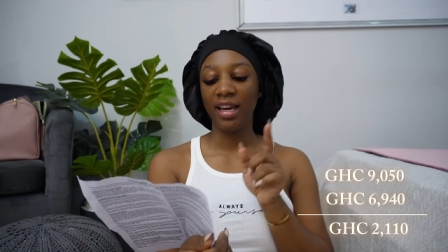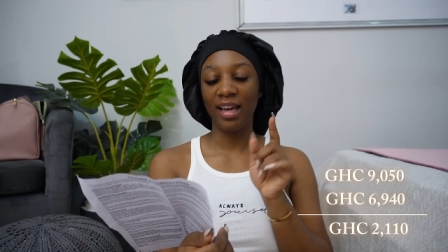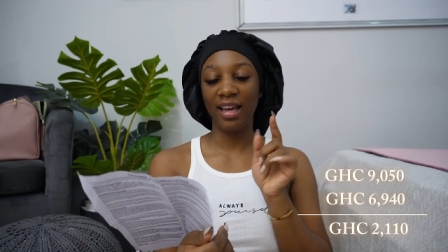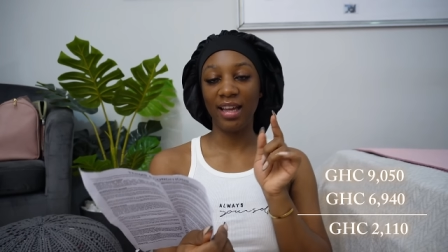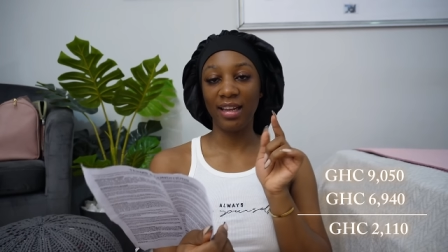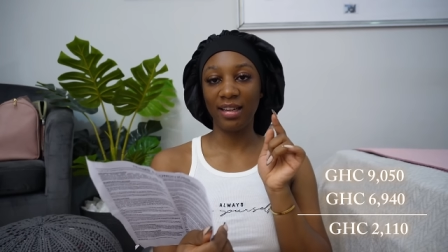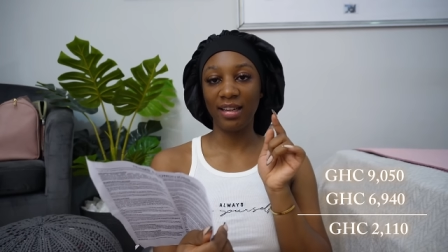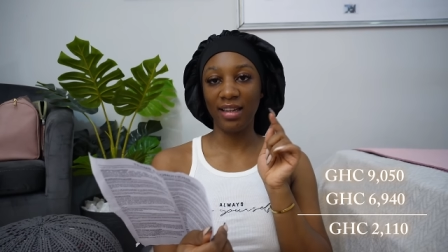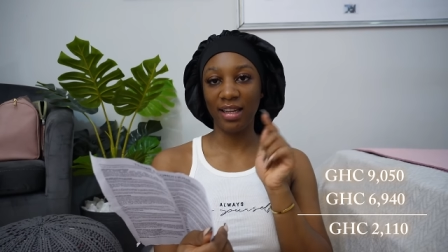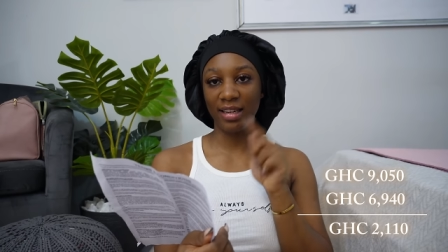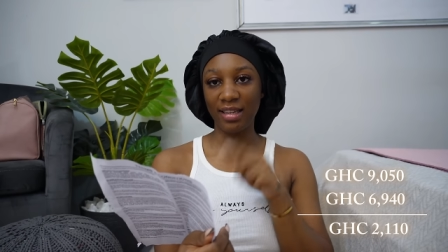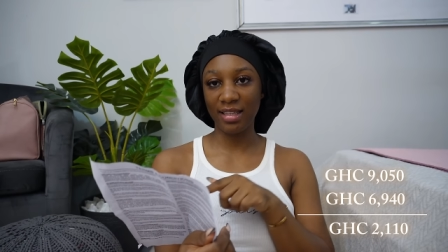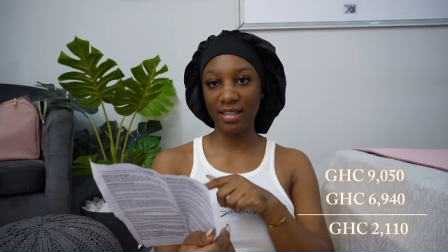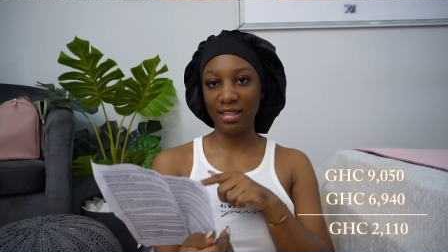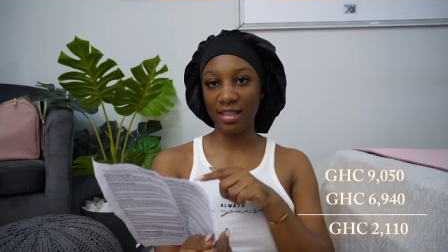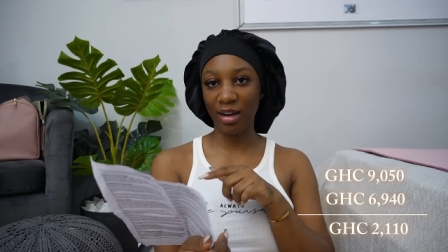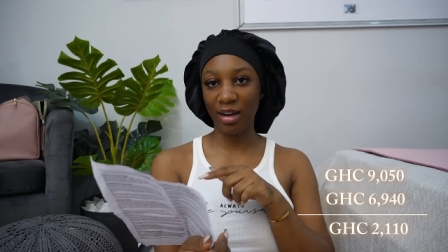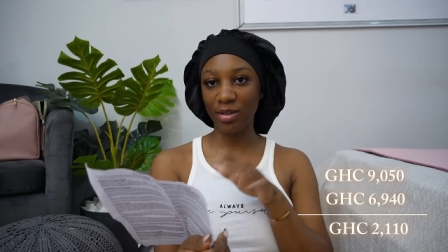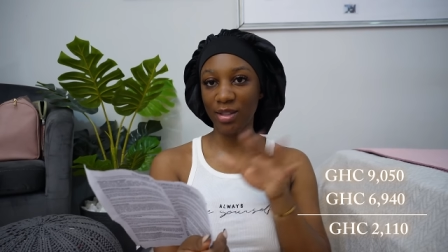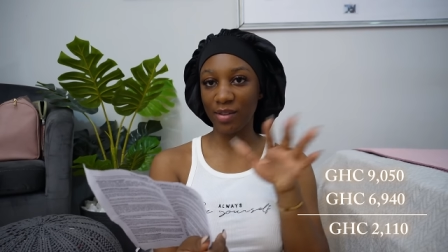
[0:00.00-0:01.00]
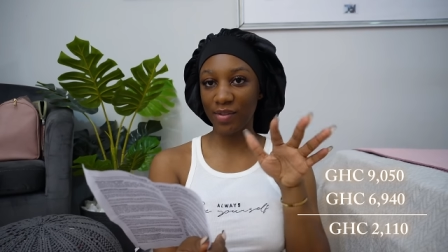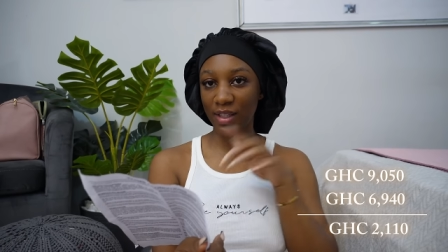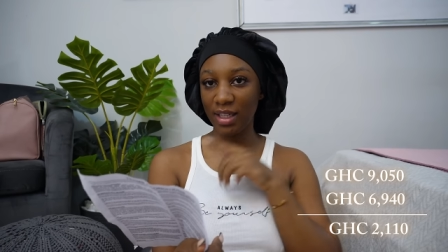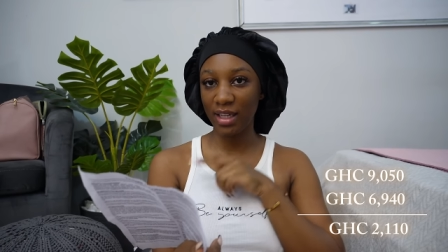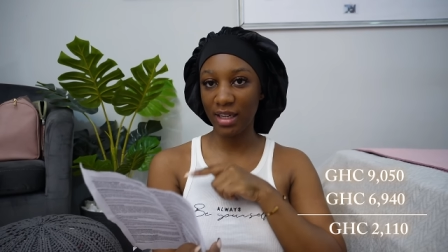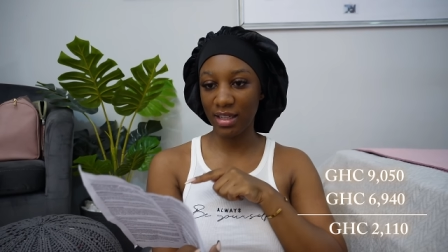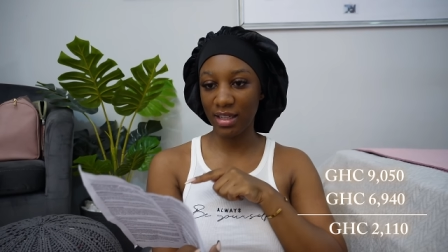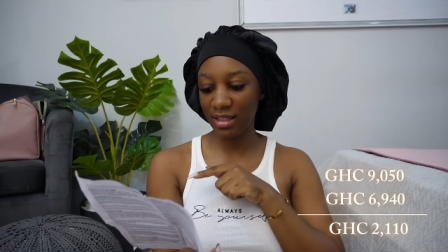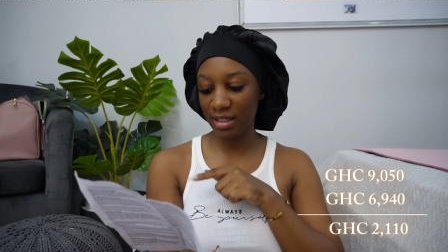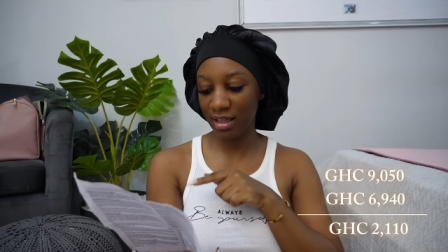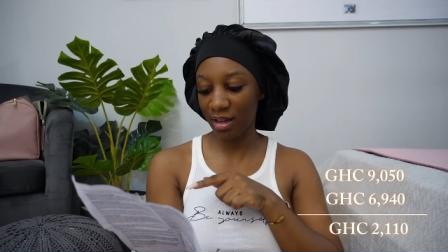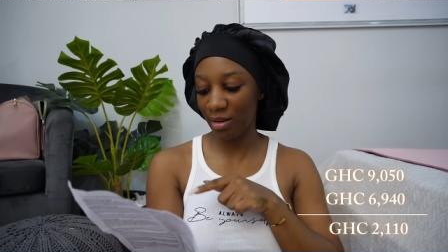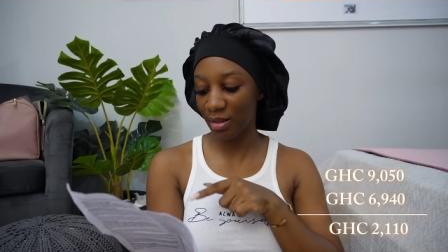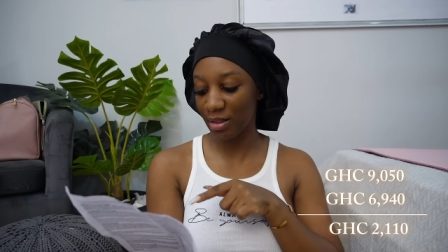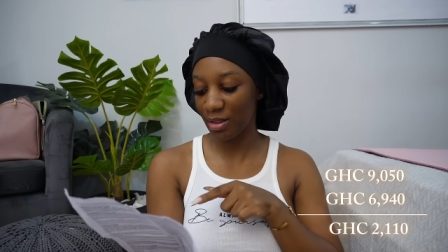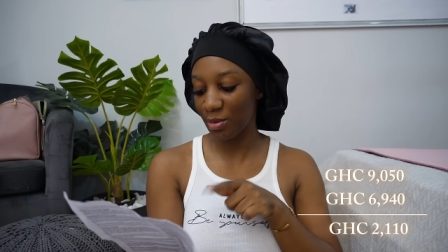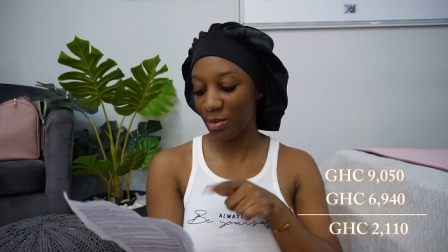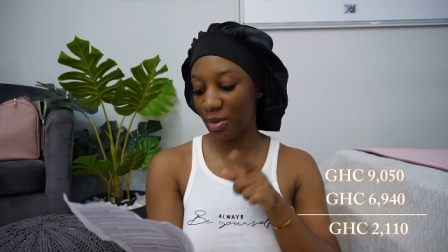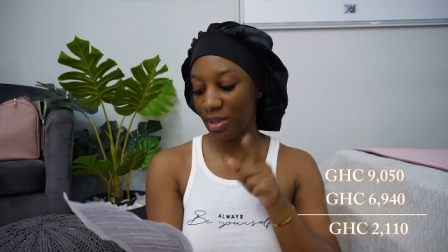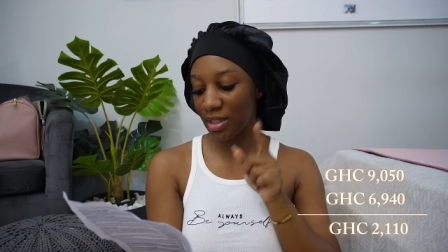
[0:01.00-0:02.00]
and the discount after the
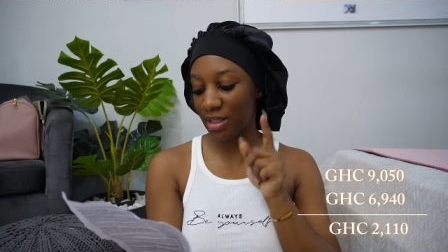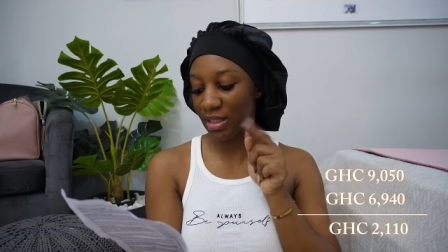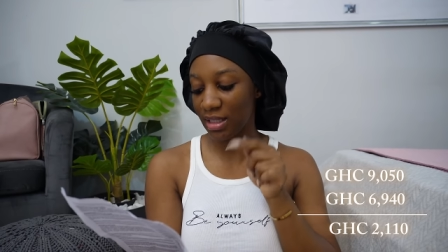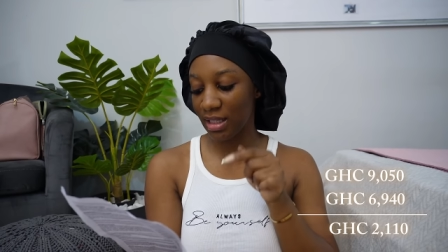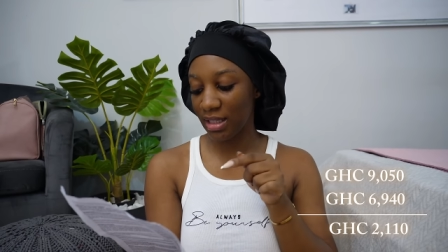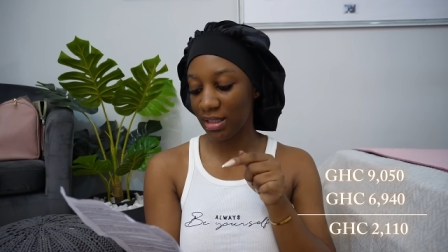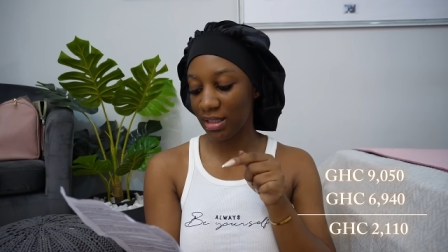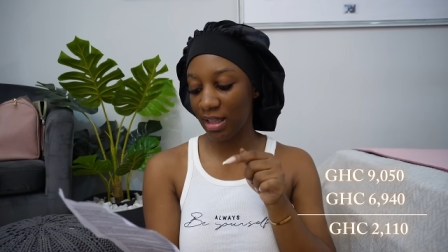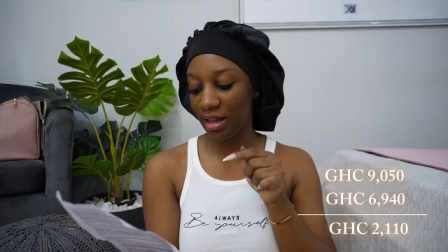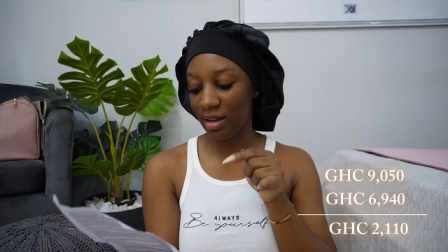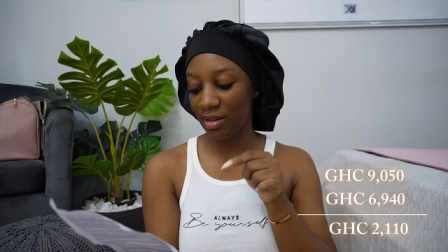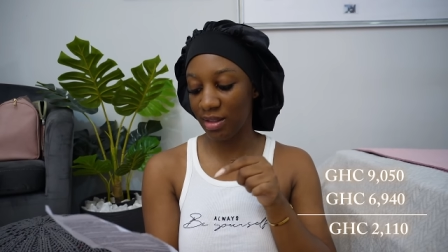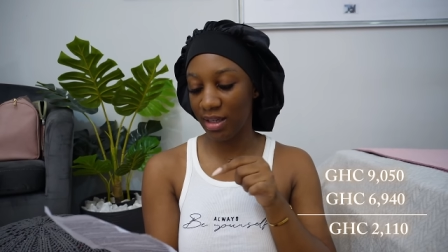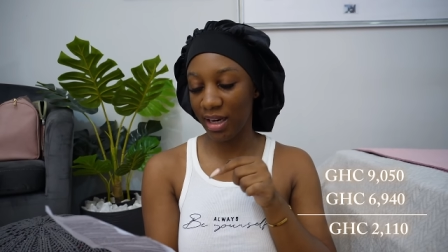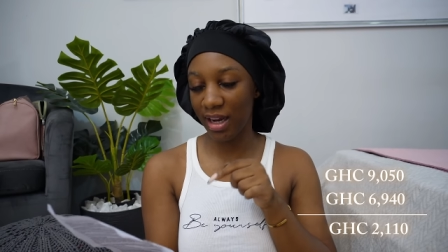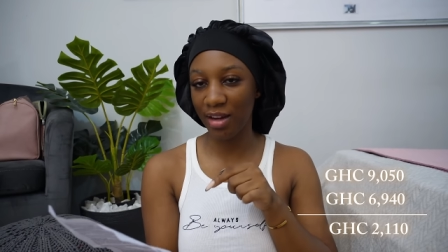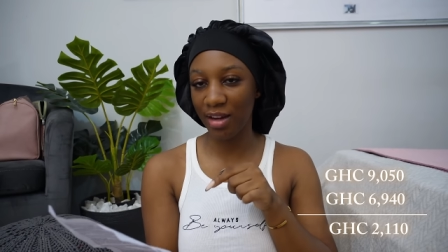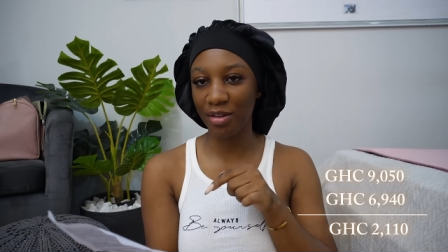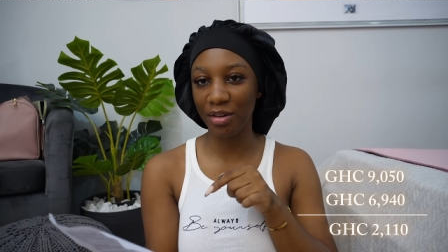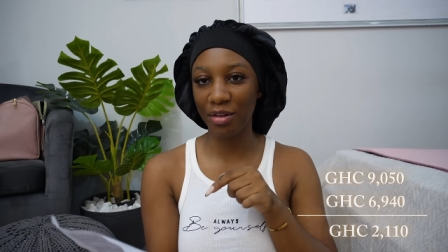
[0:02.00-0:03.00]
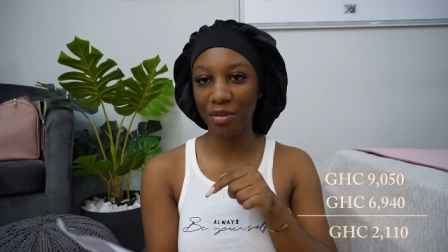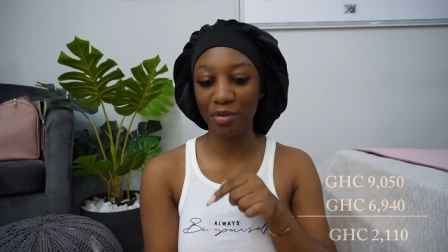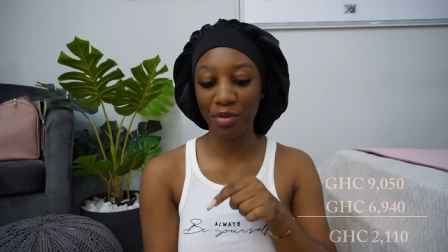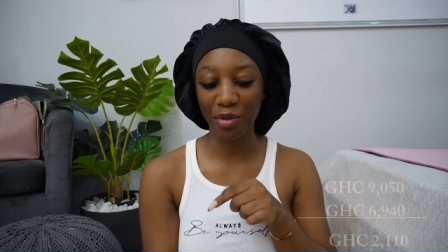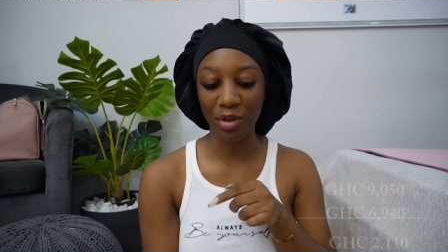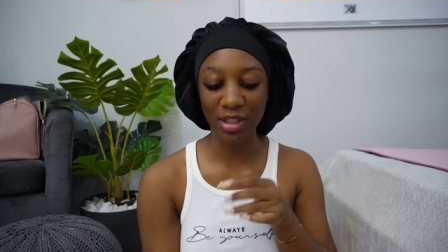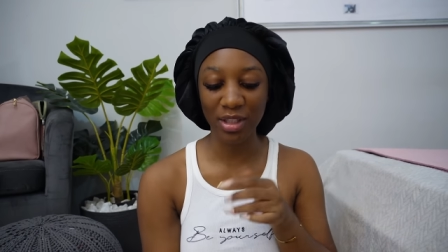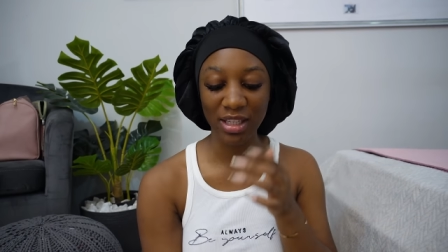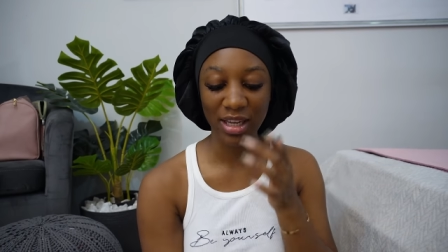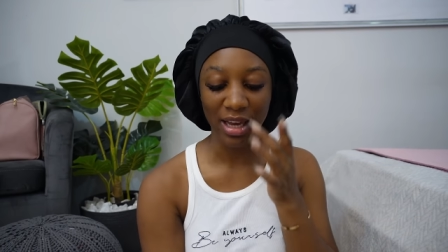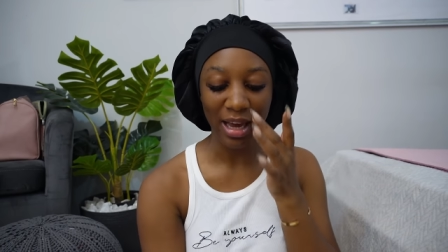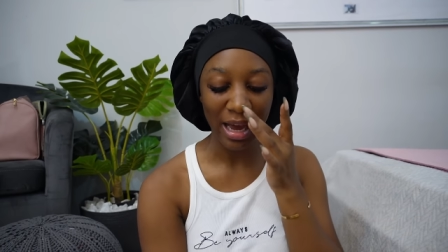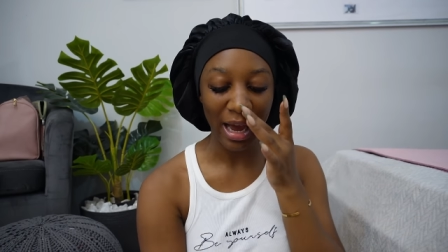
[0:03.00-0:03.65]
discount it was 6940